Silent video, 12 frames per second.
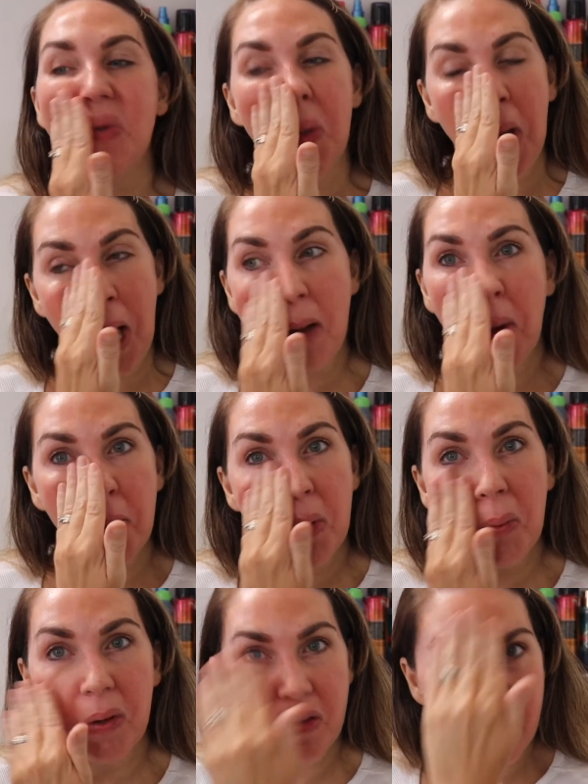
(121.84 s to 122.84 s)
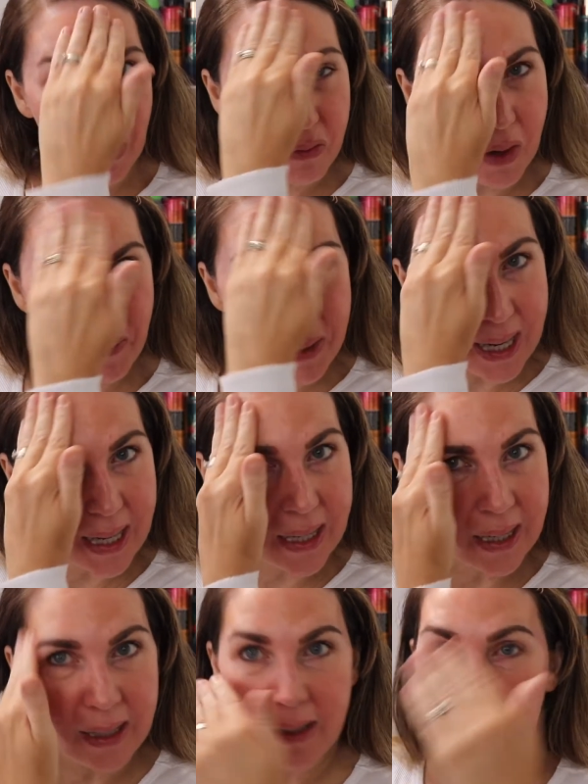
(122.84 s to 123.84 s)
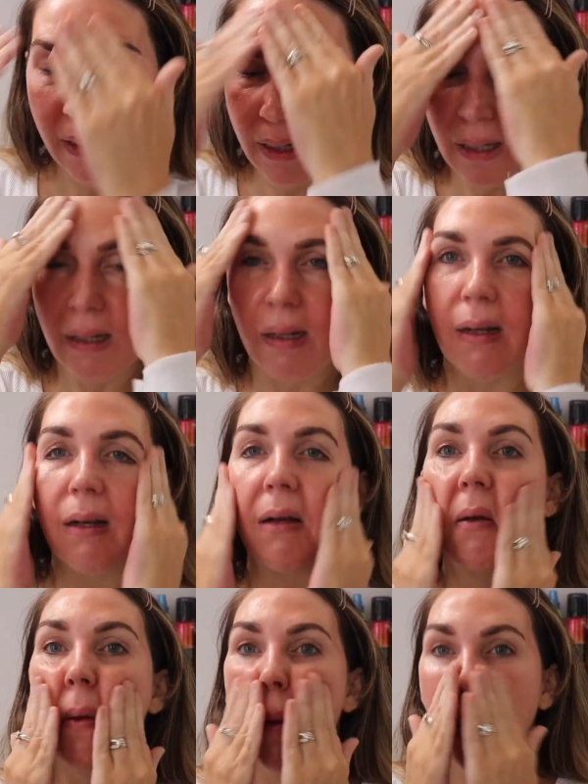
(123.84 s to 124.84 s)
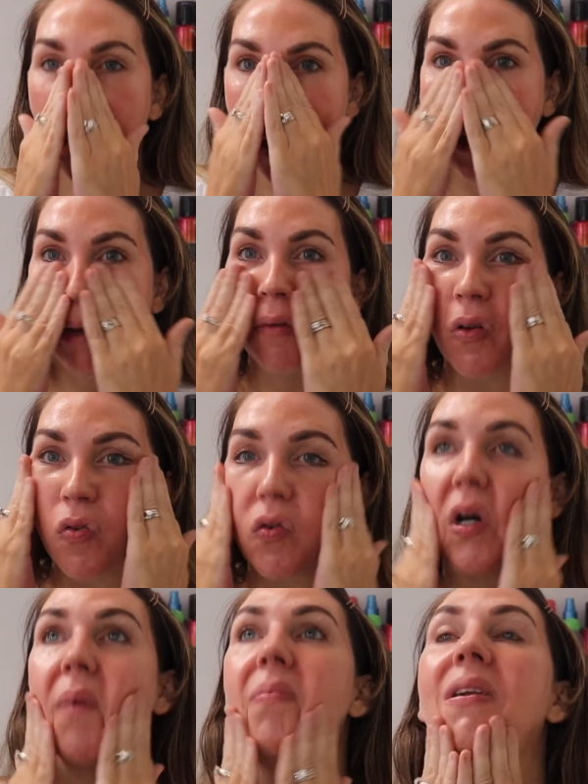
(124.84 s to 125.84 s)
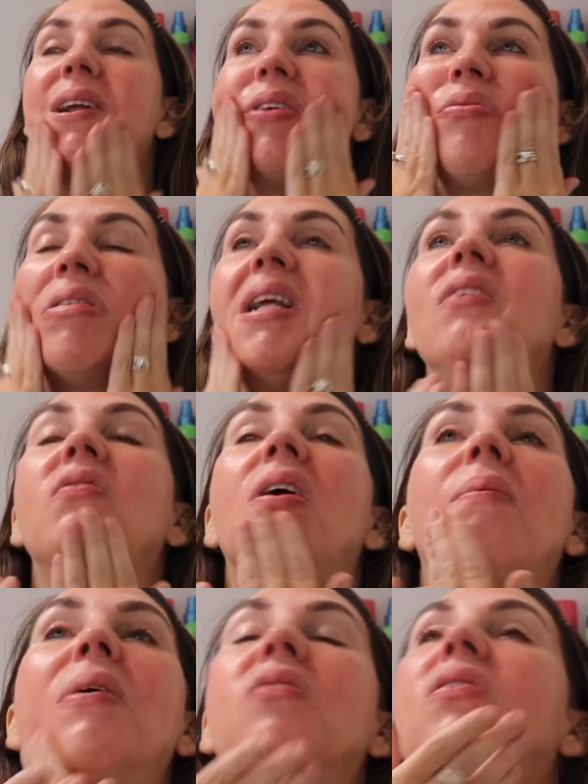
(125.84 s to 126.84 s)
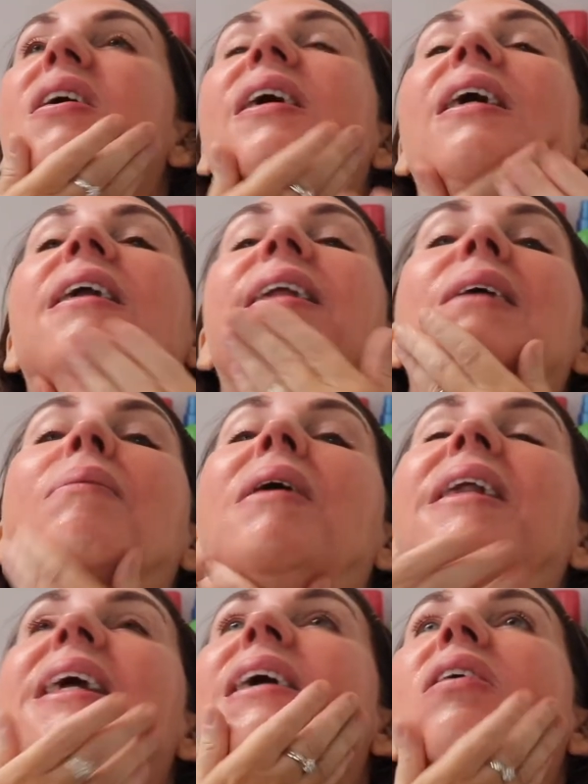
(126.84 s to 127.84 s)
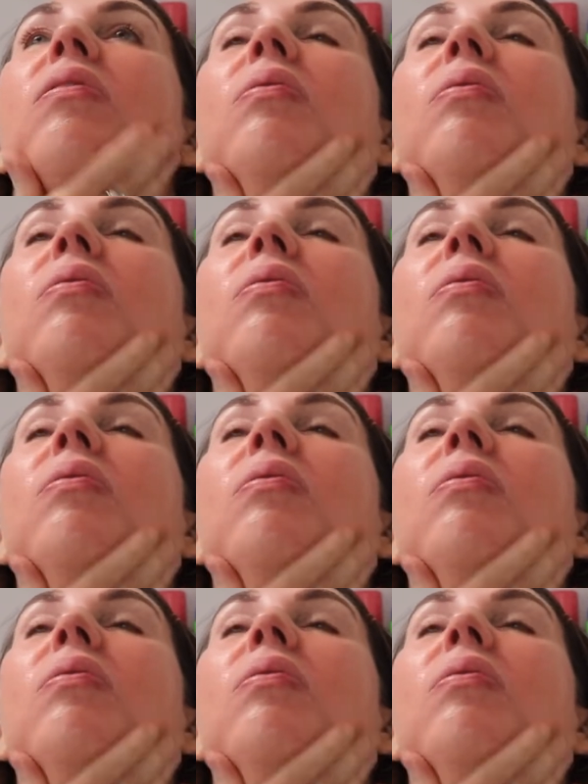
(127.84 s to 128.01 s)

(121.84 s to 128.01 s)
on camera, but once I rub it in, and that was a drop, literally a drop. I try and go down my neck